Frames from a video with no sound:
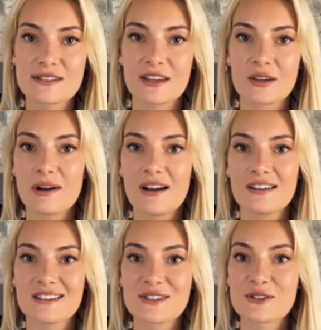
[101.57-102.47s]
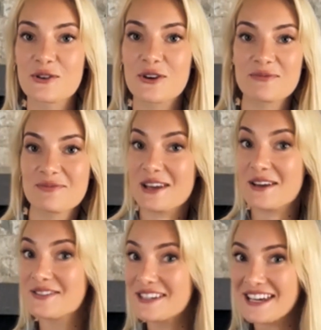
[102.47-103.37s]
like Binance or
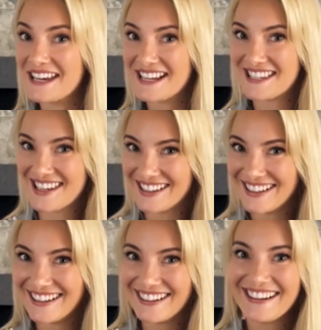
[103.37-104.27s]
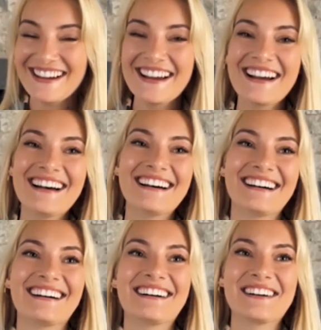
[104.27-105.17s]
FTX,
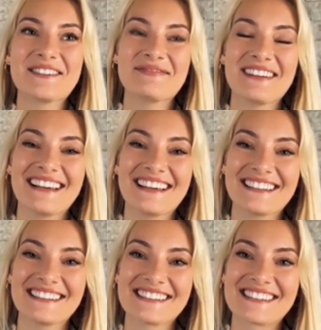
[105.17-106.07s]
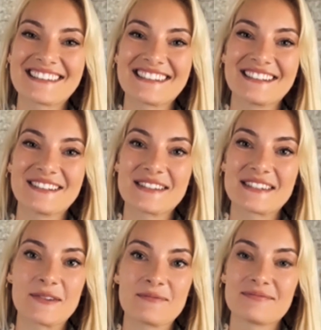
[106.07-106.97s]
and
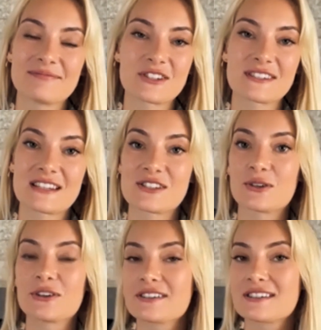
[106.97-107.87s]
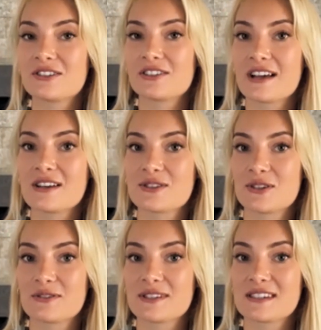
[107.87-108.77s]
some just custodial centralized
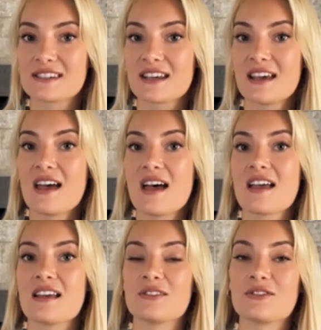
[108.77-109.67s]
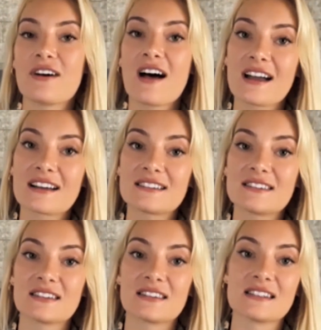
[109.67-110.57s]
services. In
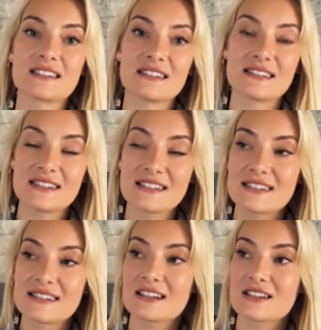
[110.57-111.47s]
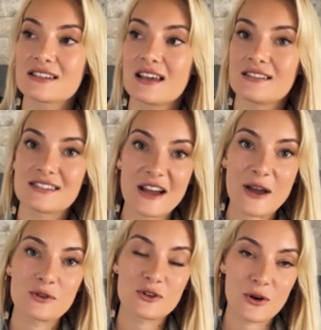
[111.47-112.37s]
fact, the statistic and
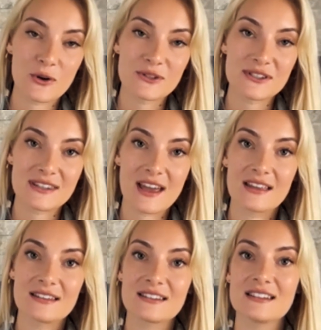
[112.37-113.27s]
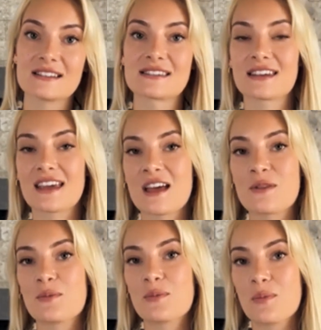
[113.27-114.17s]
time shows that it's,
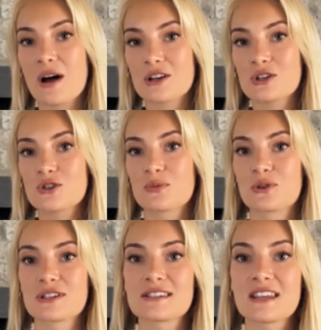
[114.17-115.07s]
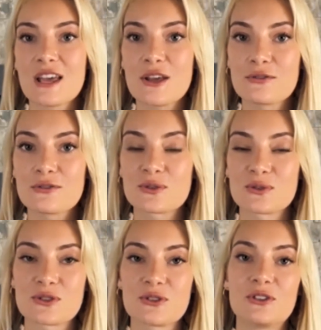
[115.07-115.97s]
again, much more safe
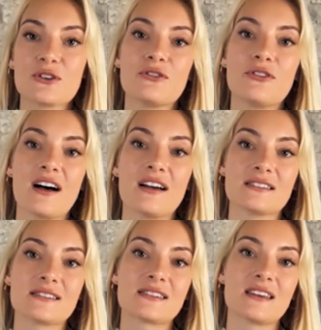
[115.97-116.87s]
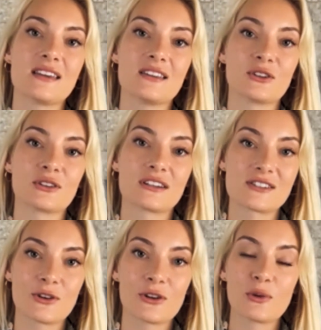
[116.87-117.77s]
to store your funds in
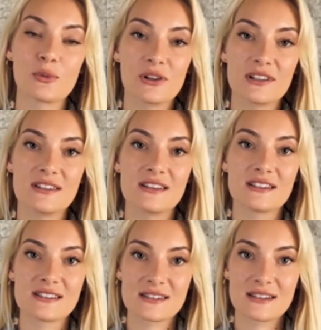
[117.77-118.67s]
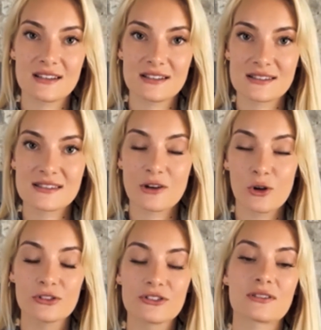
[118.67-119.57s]
non-custodial wallet that is
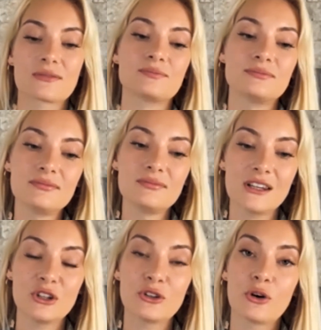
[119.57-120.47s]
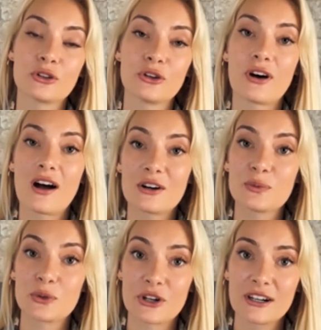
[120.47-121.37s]
installed on your
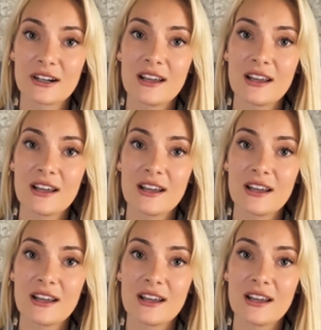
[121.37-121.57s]
hardware.